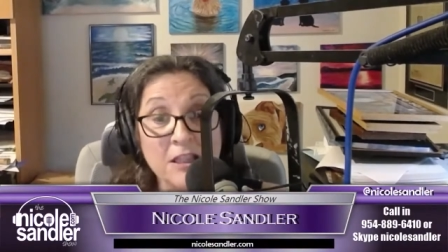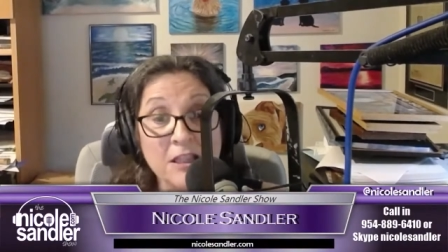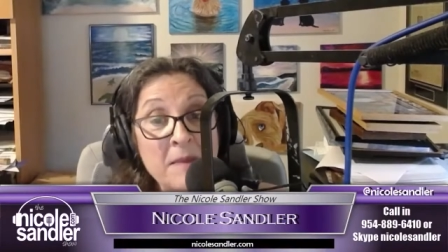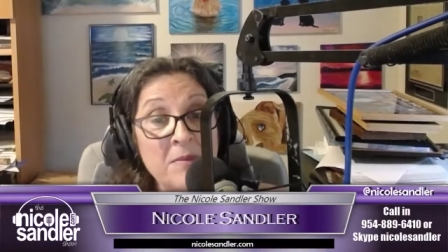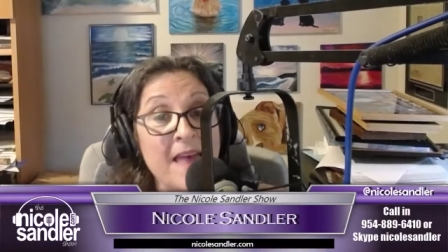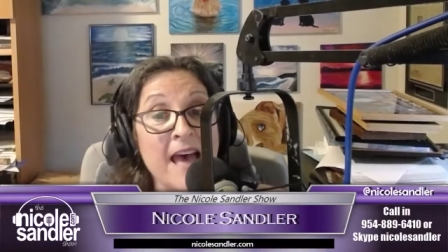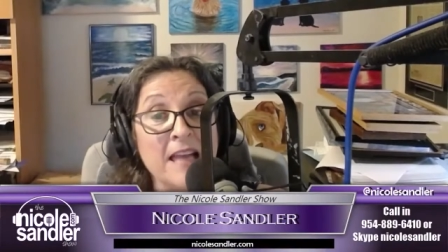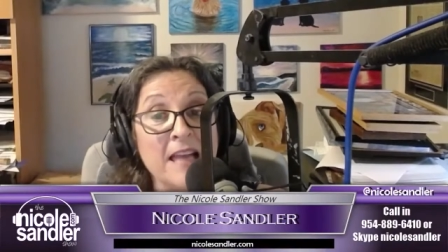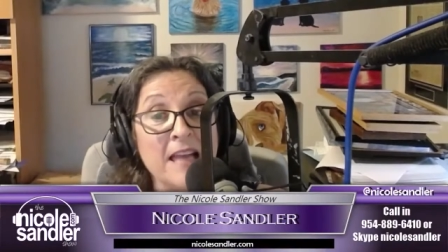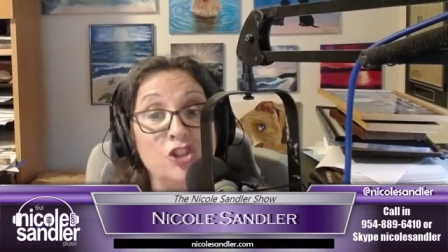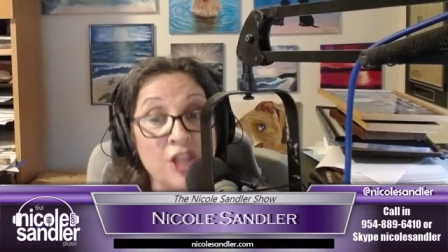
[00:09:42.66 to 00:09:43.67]
claimed that
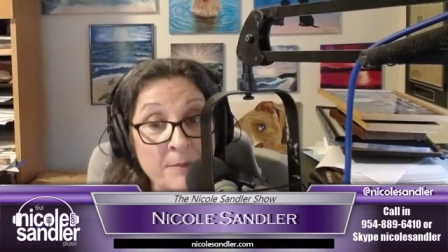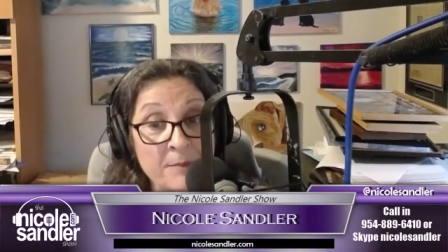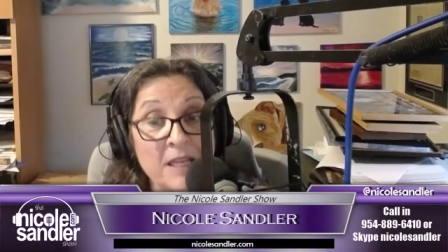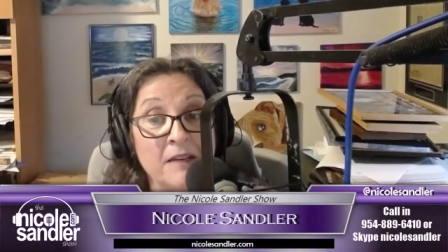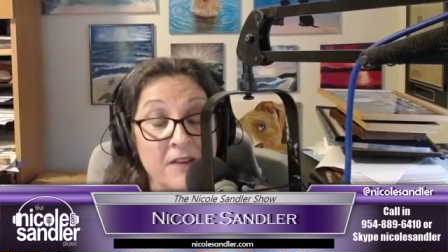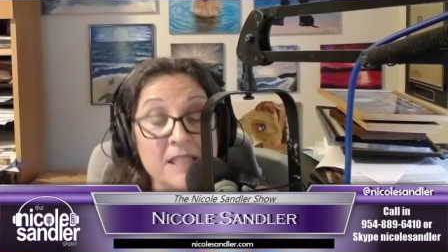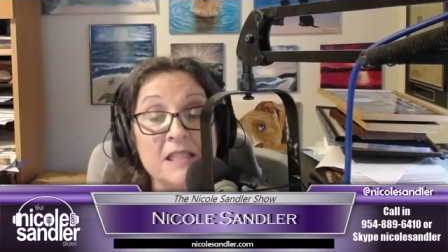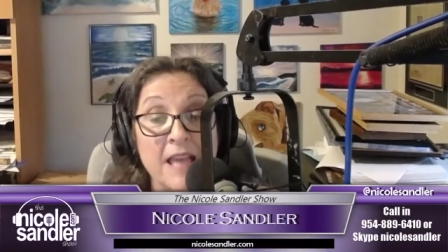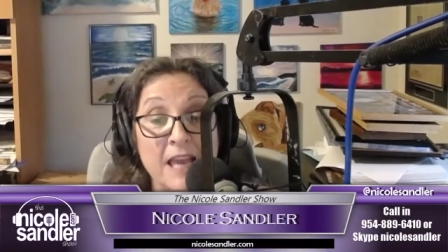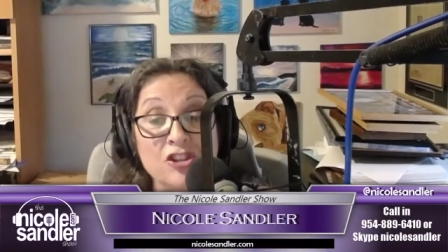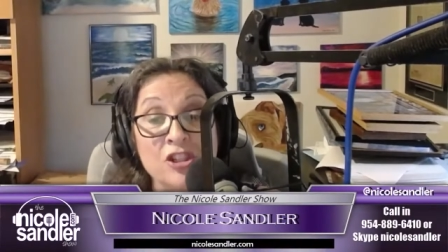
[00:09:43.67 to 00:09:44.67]
legitimate
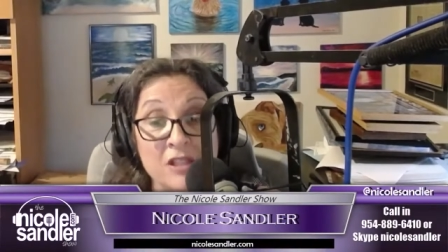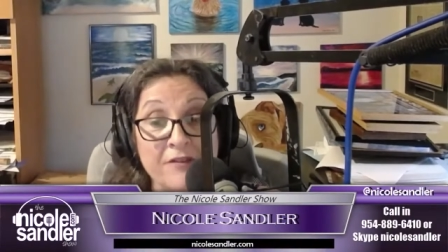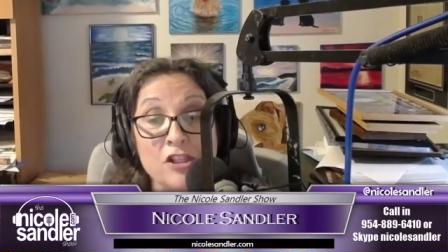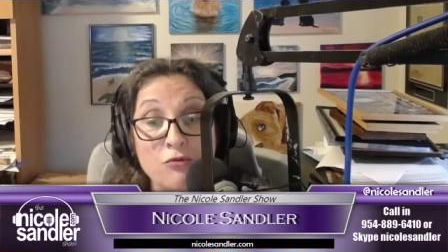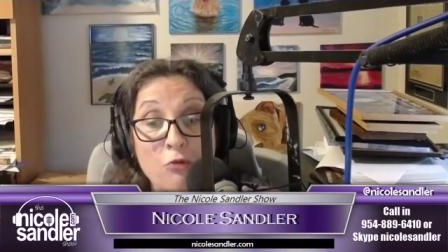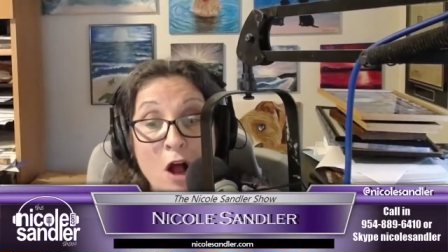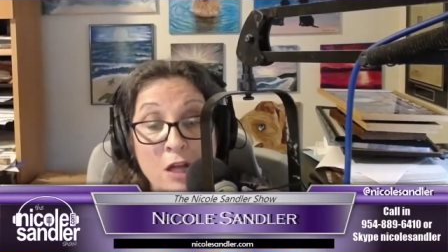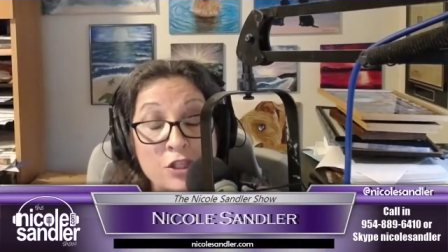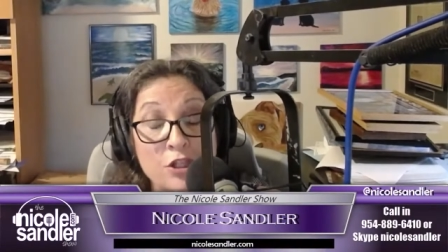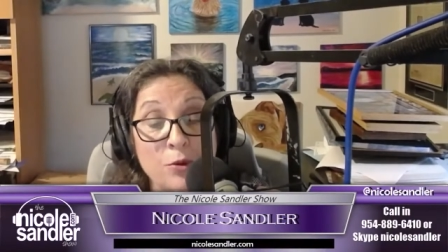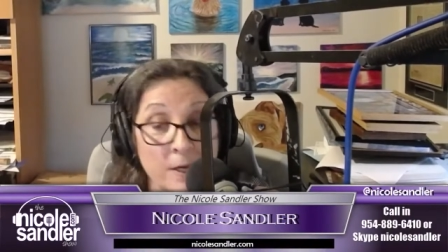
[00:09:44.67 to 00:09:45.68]
investigations of his
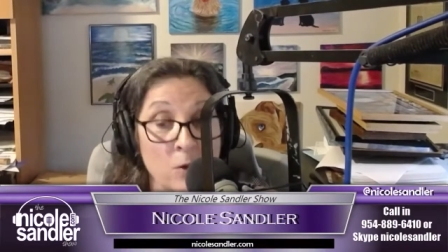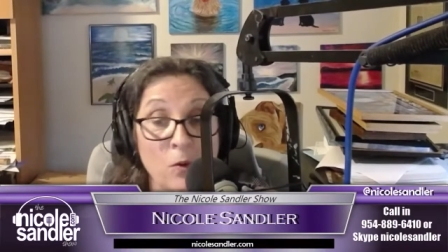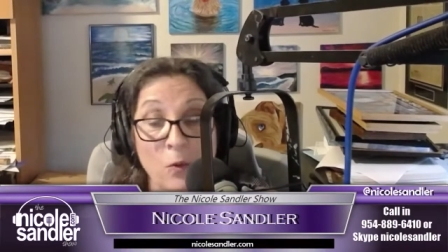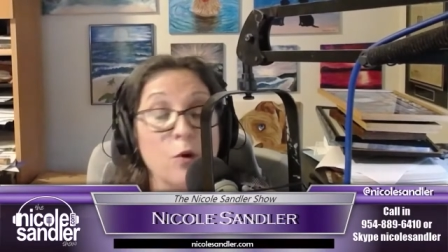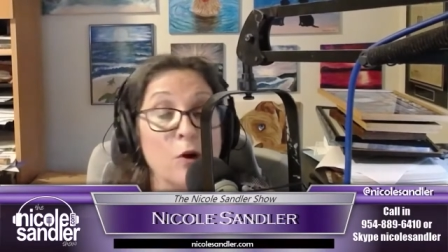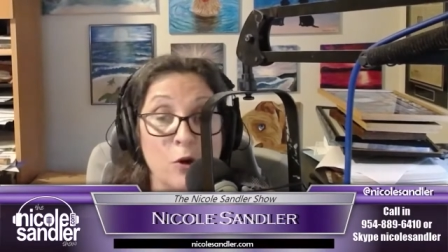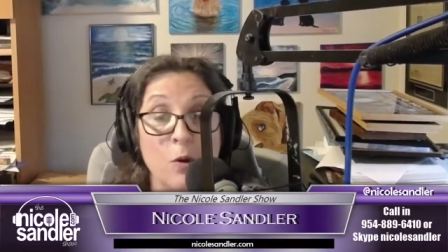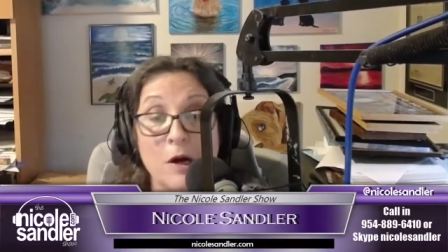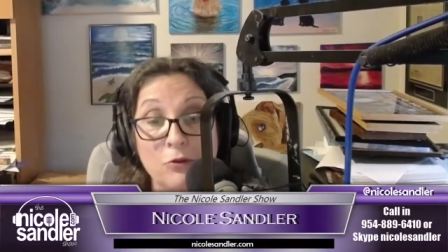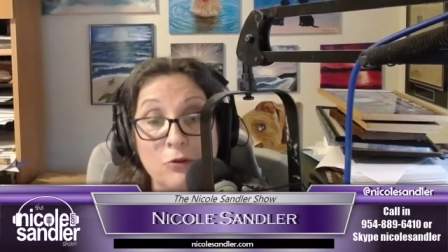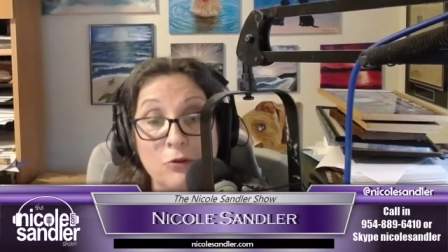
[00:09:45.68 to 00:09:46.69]
wrongdoing were,
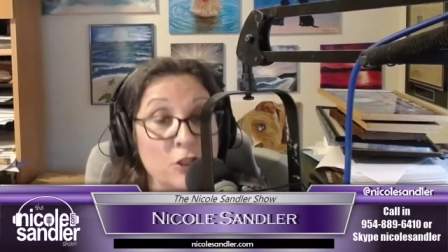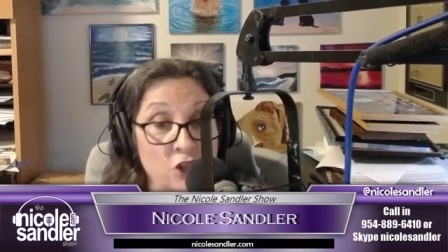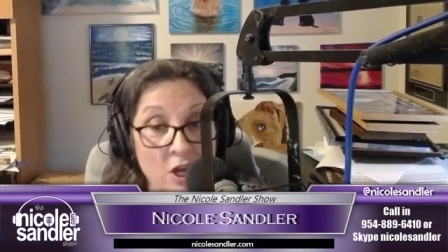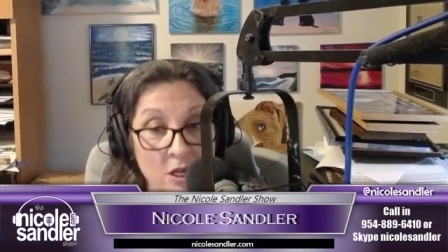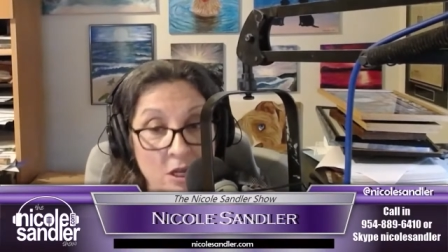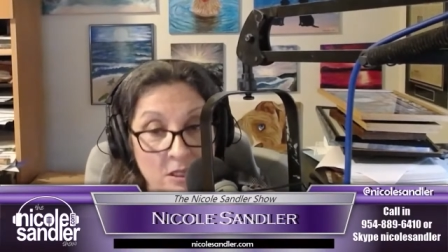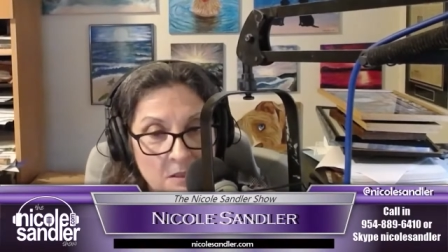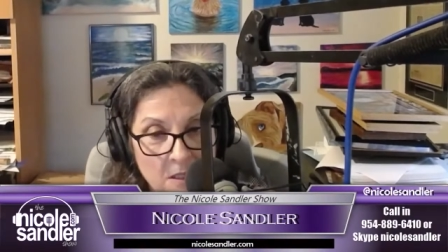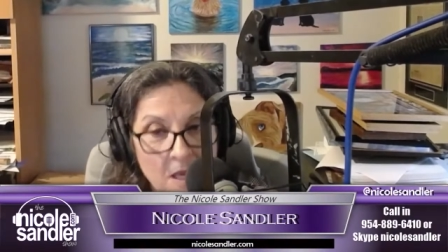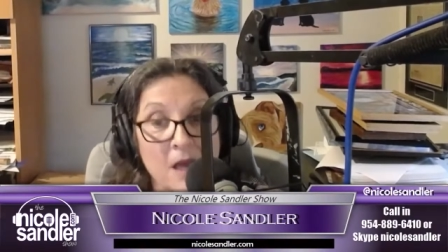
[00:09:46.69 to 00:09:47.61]
quote, witch hunts,